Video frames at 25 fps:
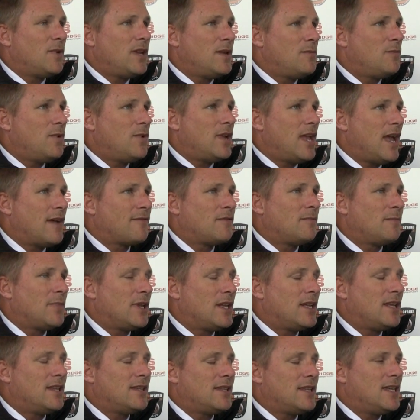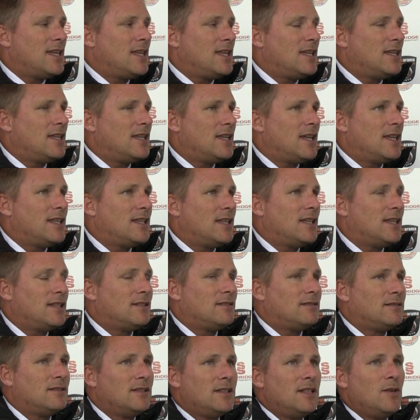we haven't been at the
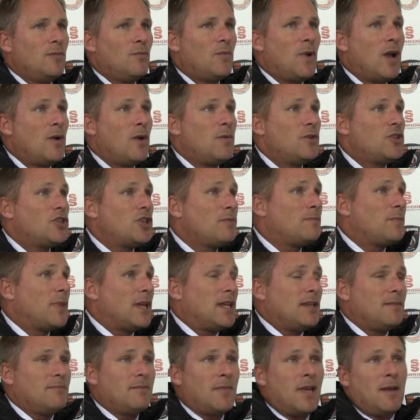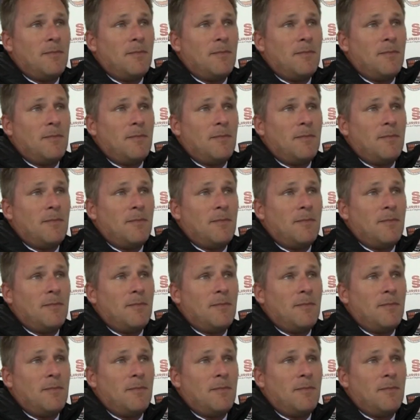where we should be.